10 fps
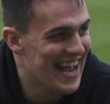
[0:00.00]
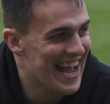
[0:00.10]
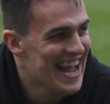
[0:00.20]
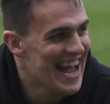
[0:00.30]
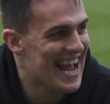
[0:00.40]

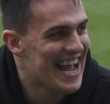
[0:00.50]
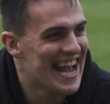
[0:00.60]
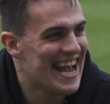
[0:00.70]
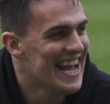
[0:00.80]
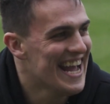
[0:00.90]

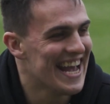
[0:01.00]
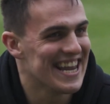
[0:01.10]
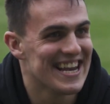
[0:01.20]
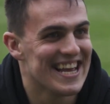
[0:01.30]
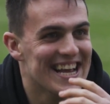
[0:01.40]

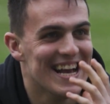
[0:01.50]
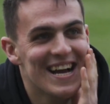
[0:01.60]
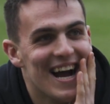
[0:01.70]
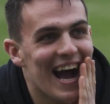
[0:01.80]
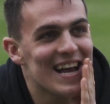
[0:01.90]
Italy,
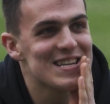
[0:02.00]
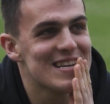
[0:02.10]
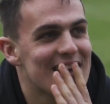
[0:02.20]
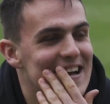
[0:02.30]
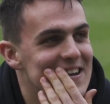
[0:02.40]

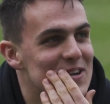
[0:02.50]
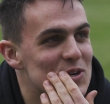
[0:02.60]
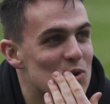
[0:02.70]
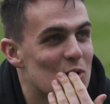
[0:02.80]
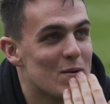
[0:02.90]
Iceland, oh,
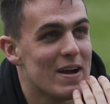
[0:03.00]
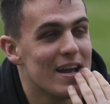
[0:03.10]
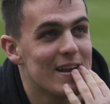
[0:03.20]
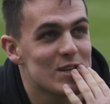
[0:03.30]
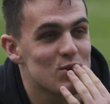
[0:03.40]
Norway, no.